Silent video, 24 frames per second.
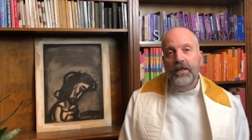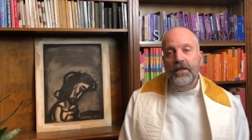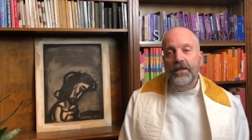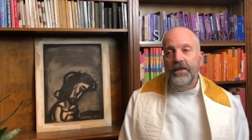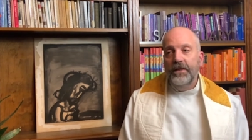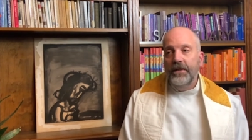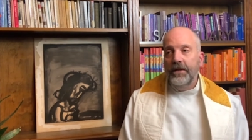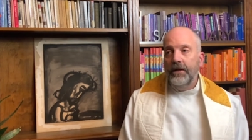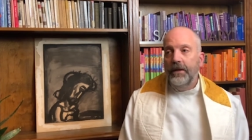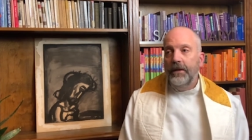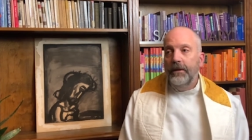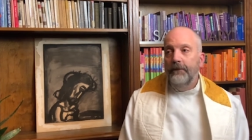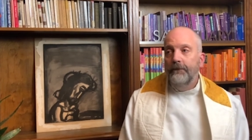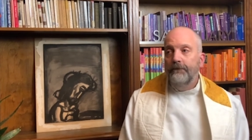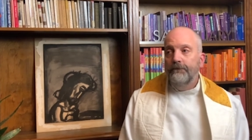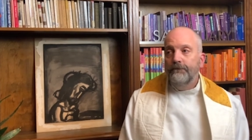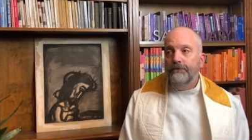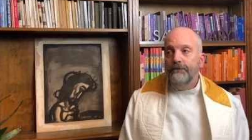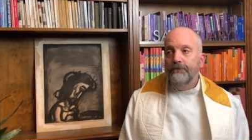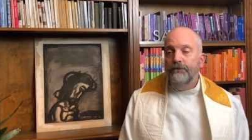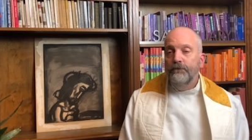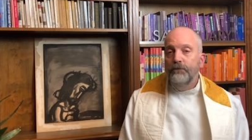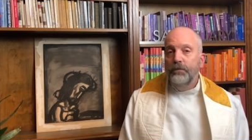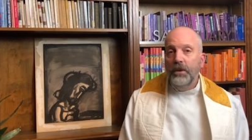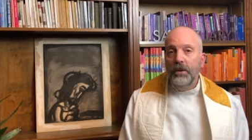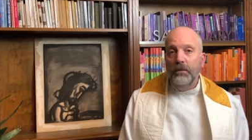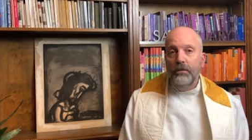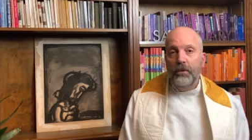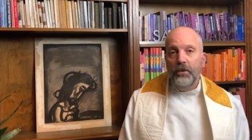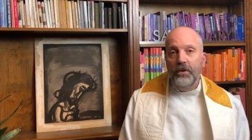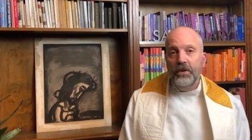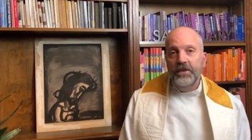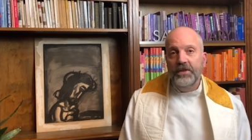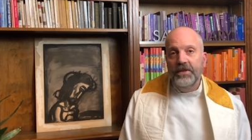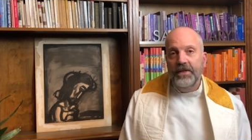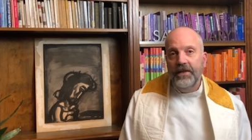The
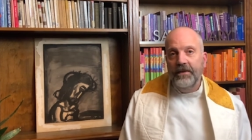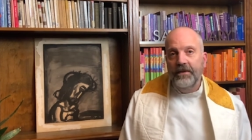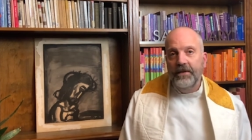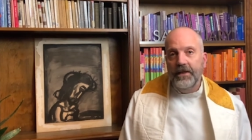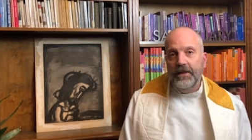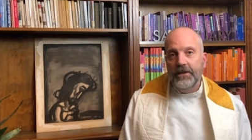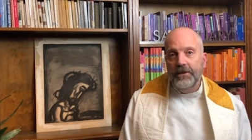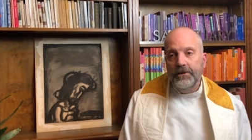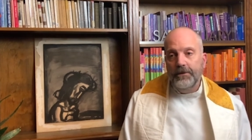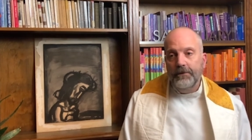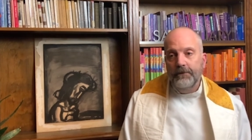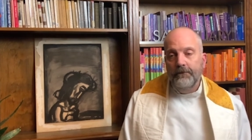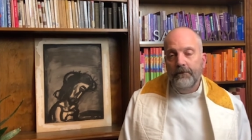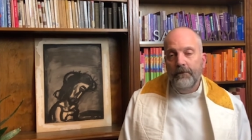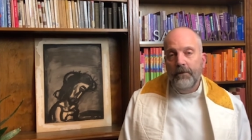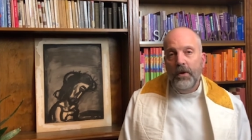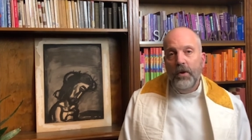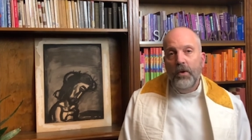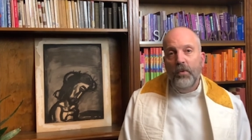billboard said this,